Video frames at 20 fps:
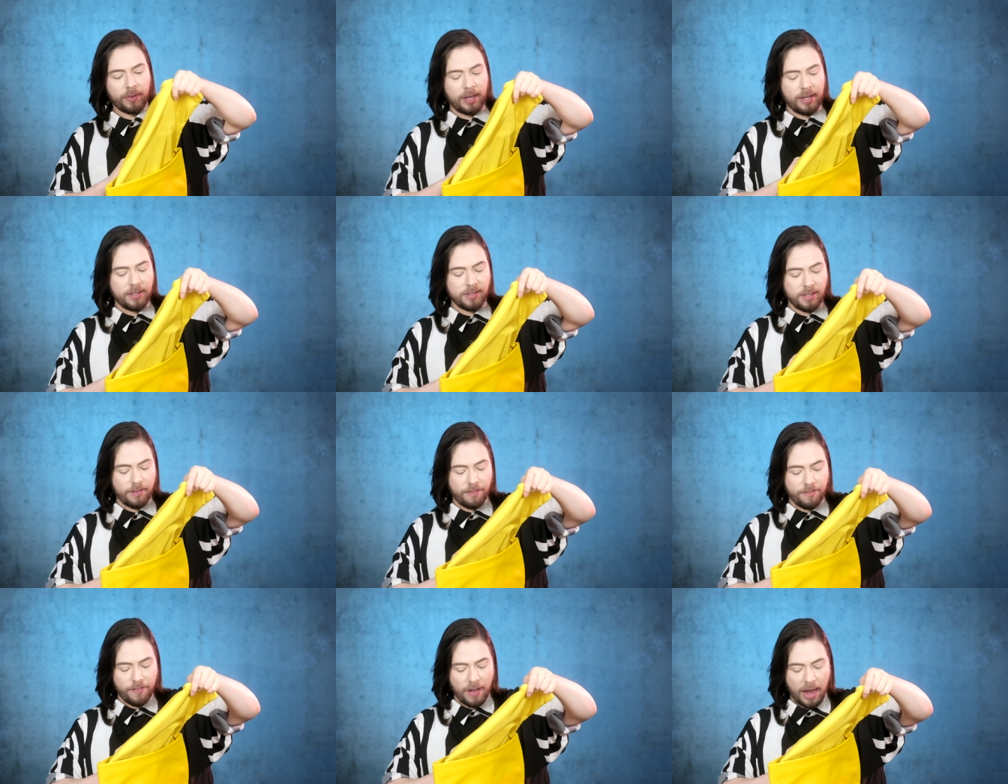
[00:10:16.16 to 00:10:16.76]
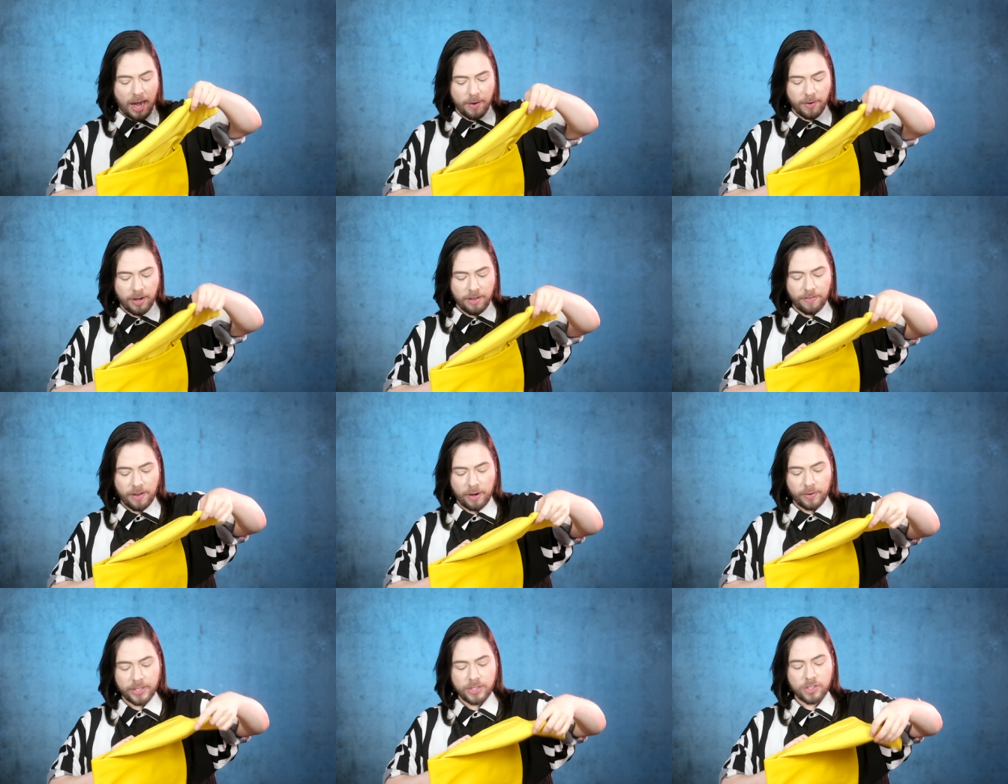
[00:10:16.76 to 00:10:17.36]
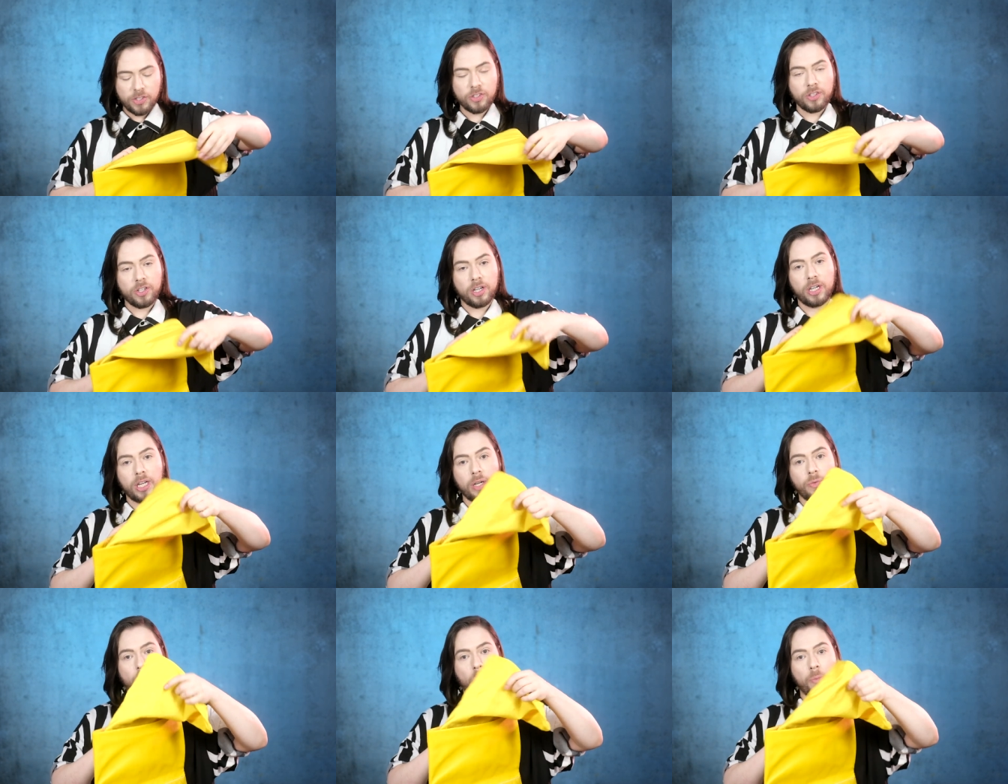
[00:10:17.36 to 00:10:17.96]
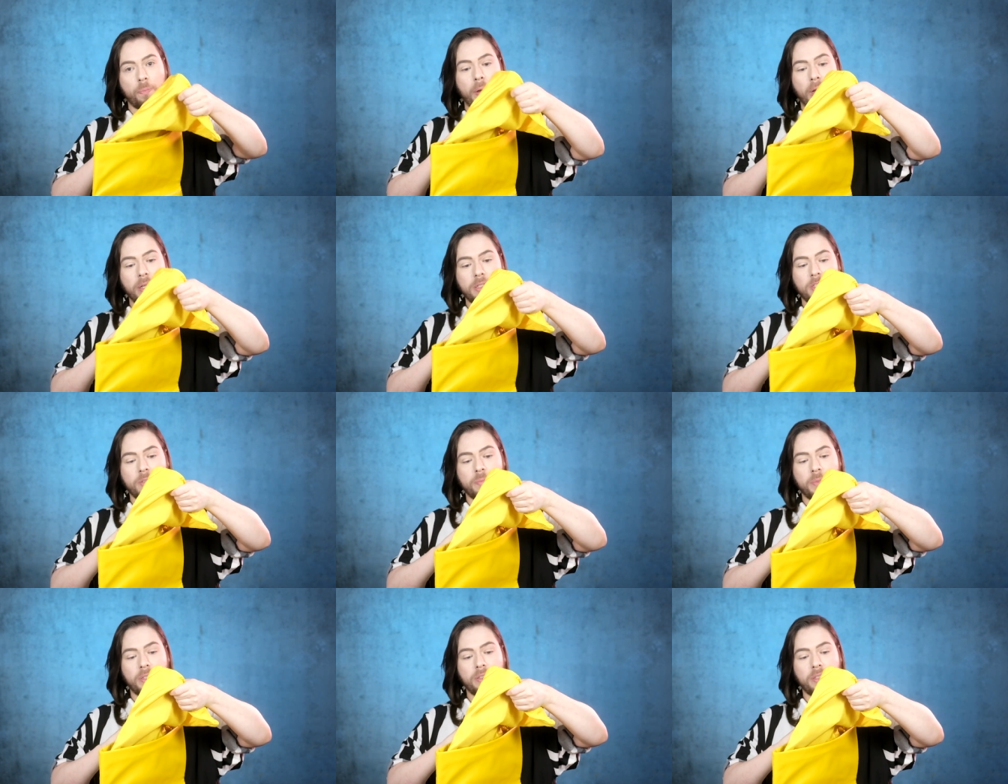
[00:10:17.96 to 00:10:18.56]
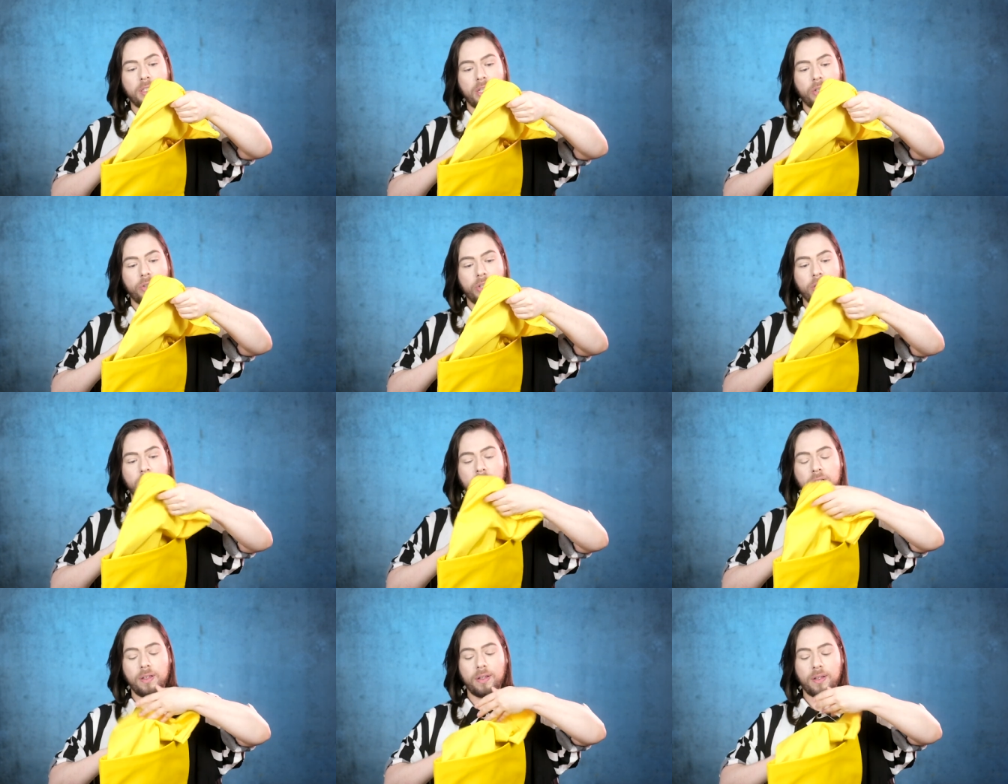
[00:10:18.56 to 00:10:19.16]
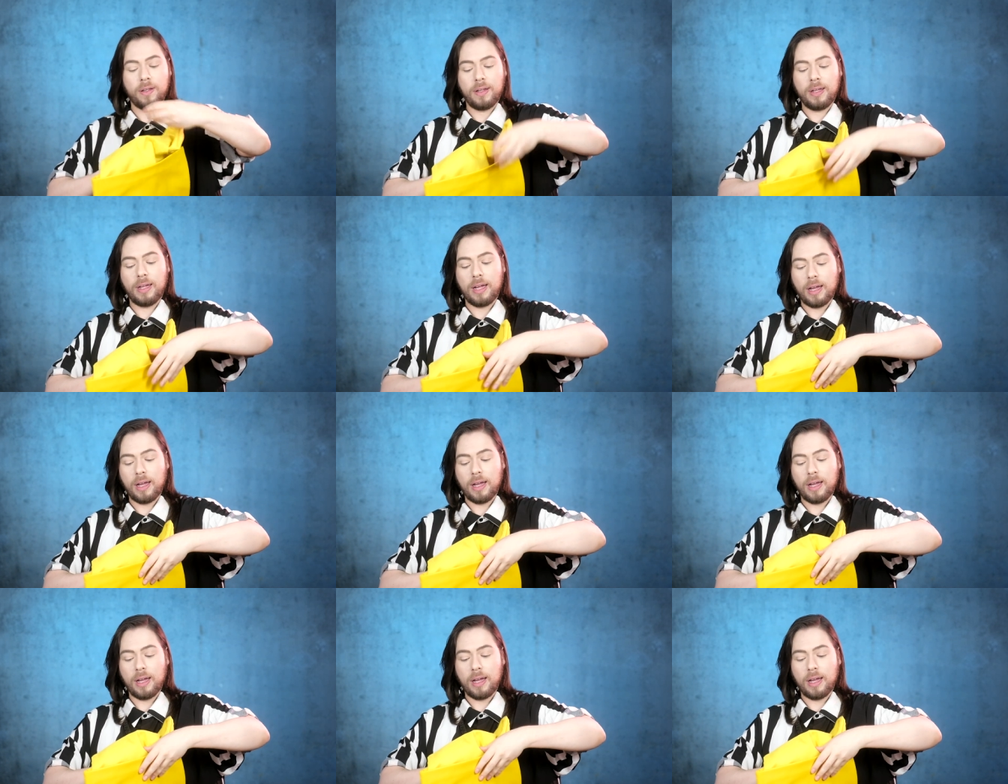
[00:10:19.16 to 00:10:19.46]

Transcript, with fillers: it's a very, very sturdy, robust material.